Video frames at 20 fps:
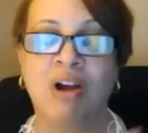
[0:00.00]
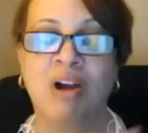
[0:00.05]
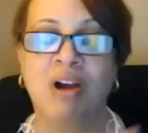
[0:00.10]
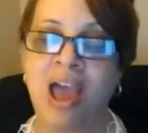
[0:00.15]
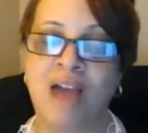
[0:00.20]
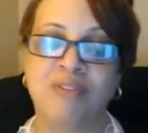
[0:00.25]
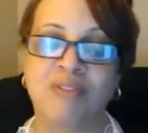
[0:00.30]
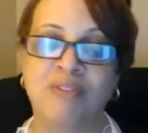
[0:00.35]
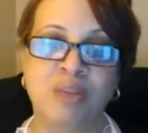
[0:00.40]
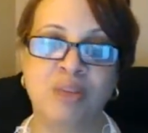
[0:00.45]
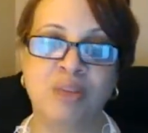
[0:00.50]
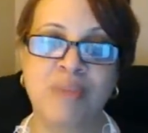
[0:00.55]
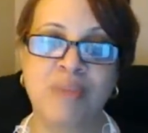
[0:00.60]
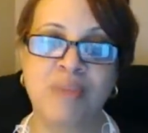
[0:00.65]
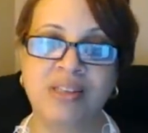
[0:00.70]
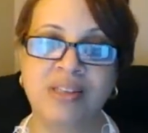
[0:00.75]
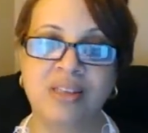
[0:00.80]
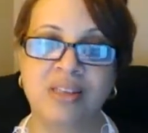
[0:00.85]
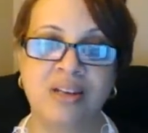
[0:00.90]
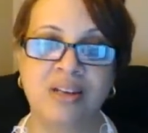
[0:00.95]
going to have to
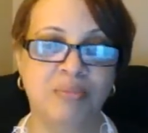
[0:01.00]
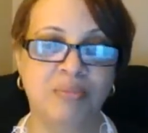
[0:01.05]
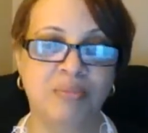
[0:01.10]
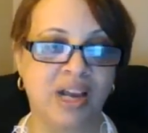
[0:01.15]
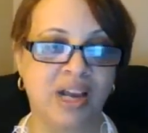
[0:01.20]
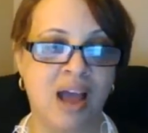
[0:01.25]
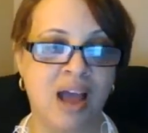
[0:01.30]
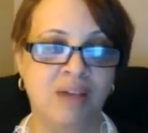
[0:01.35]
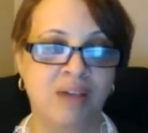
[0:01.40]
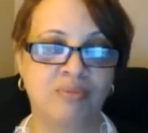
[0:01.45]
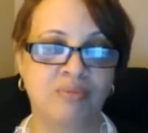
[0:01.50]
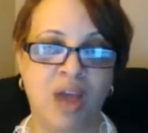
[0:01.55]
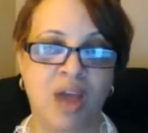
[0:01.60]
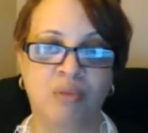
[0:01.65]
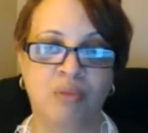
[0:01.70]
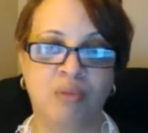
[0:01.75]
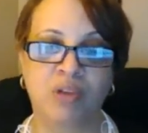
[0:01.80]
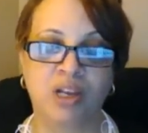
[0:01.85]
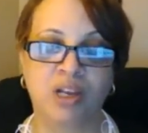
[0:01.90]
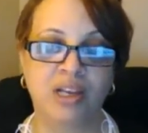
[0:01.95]
miss it, but
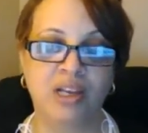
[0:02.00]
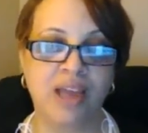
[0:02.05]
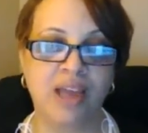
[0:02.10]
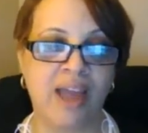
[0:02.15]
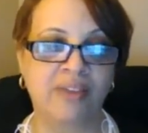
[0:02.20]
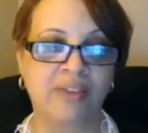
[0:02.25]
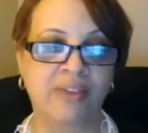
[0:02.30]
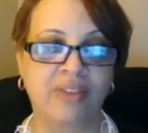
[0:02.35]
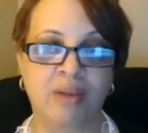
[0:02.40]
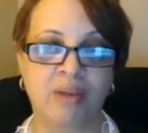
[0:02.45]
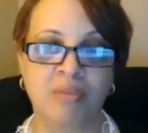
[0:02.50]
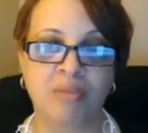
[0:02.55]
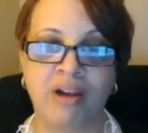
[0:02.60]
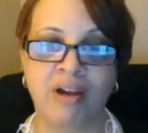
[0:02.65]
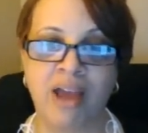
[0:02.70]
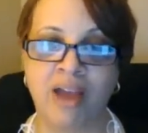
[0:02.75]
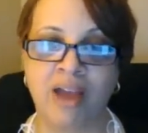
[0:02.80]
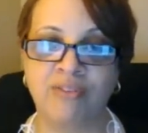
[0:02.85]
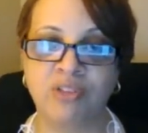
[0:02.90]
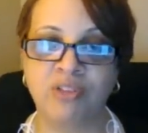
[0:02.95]
I really hate that I'm
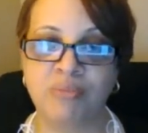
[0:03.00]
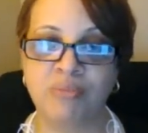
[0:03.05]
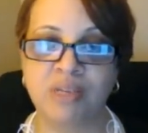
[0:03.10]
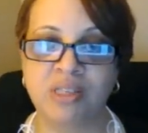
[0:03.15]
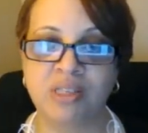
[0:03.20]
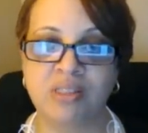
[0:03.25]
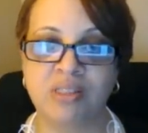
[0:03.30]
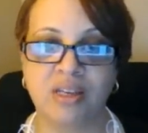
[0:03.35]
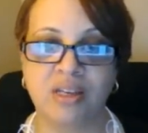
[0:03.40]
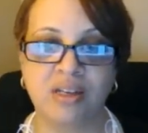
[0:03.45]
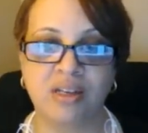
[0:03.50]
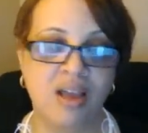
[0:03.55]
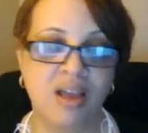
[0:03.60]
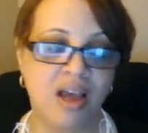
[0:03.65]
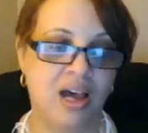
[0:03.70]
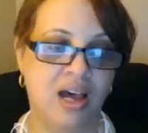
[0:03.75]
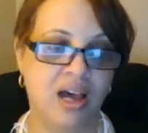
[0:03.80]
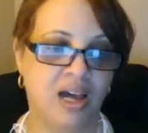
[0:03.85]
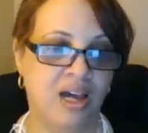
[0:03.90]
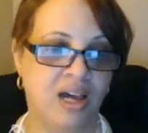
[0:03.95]
going to have to miss it.
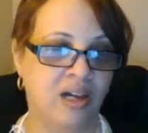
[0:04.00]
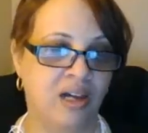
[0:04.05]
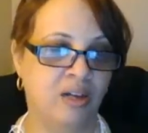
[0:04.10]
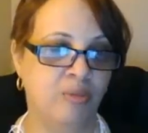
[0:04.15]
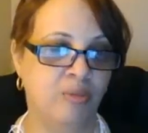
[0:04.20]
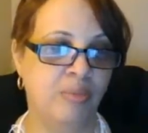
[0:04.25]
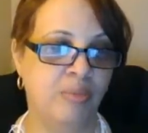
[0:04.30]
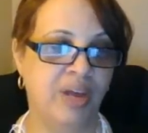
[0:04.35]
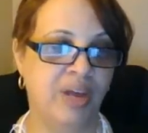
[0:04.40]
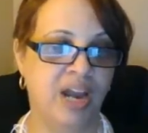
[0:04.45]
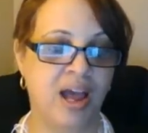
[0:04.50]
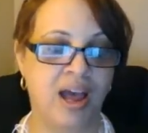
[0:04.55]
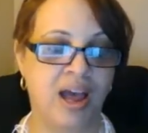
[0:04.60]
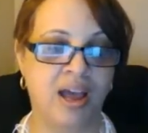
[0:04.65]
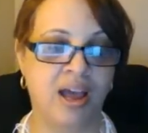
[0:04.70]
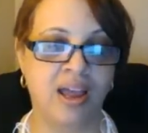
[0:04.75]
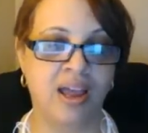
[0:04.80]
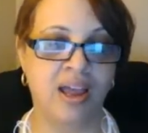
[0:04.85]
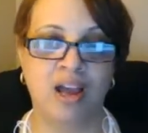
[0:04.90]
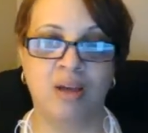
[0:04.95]
But
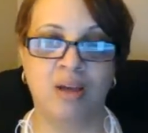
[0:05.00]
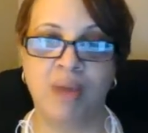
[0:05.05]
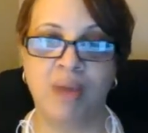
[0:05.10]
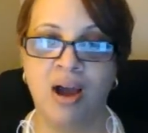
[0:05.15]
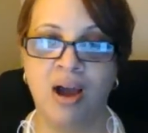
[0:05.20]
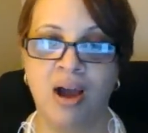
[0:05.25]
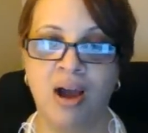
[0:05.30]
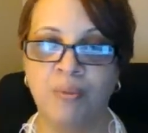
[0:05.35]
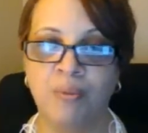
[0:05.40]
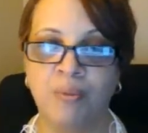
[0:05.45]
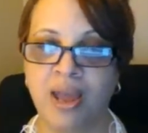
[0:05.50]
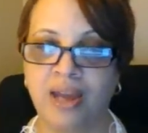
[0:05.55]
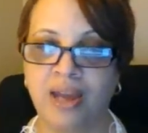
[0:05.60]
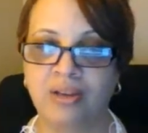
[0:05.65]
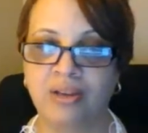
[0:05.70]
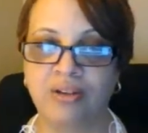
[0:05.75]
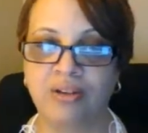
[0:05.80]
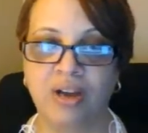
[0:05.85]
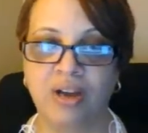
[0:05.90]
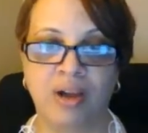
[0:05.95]
I am already,
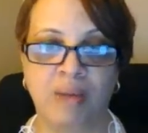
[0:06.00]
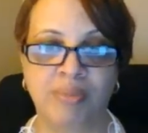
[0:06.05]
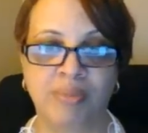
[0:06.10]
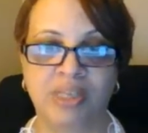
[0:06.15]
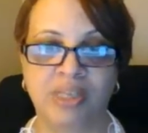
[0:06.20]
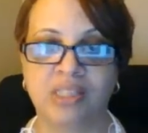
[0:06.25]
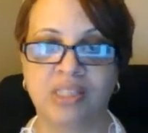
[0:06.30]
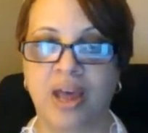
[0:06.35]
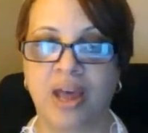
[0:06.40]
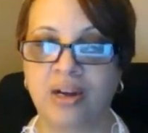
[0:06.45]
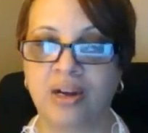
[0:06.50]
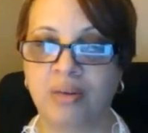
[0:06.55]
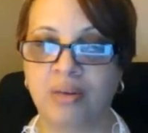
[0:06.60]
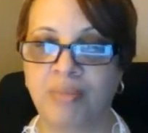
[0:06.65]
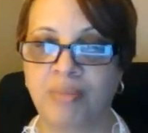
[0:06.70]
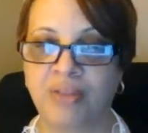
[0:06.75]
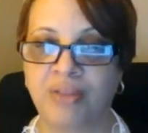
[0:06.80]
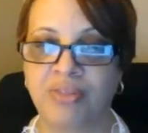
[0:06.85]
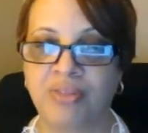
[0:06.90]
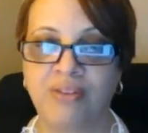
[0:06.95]
you know, I'm excited
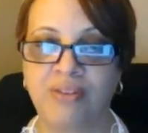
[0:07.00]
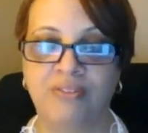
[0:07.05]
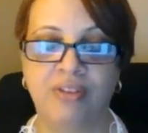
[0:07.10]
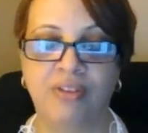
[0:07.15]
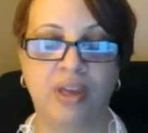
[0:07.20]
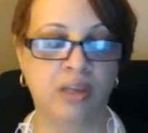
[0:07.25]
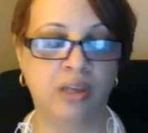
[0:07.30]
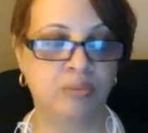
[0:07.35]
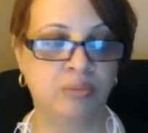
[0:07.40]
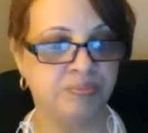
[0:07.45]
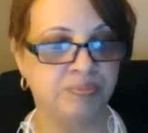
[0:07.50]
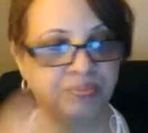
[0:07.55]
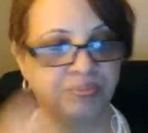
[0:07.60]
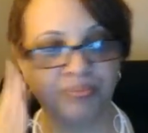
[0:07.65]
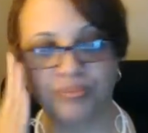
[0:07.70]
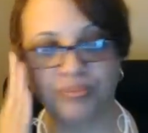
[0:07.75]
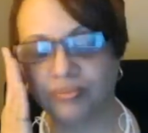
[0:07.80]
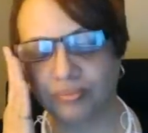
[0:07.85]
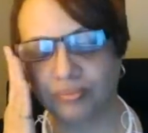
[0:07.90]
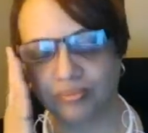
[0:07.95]
about the event.
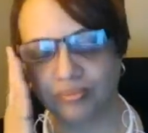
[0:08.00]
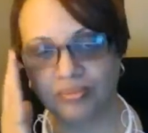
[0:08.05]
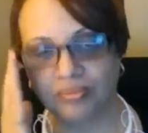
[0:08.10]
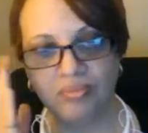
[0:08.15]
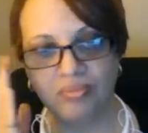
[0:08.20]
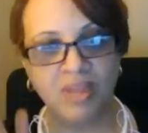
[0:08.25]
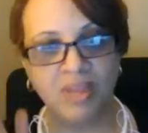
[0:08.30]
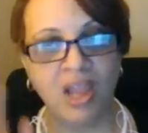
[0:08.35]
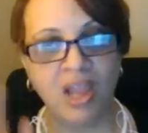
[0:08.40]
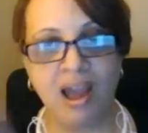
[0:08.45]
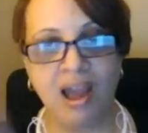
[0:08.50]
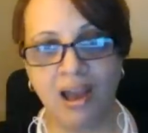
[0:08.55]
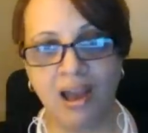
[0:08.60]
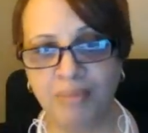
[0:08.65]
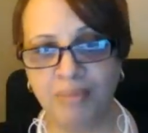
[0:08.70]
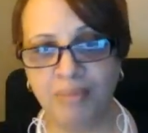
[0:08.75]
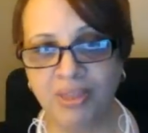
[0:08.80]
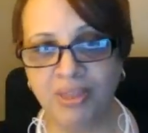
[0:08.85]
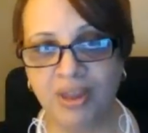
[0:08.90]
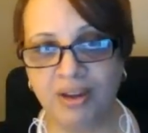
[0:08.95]

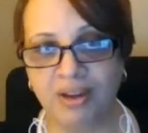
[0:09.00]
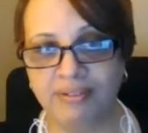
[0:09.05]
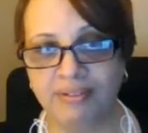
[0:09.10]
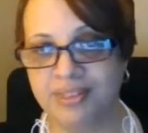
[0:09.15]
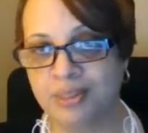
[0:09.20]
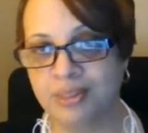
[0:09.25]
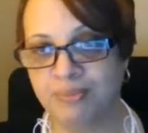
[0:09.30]
I'll be there in